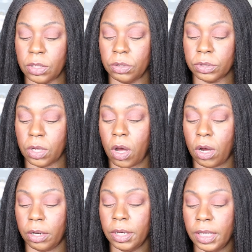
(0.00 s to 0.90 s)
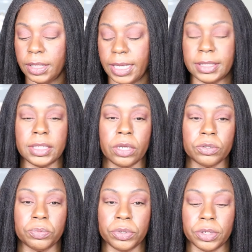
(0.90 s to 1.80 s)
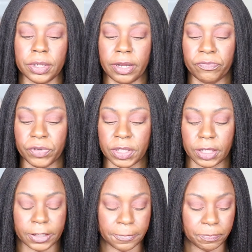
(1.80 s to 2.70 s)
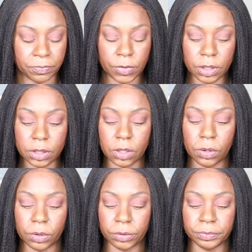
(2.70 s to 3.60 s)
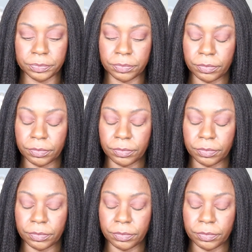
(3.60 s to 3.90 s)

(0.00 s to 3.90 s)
notes are that sandalwood and vanilla. So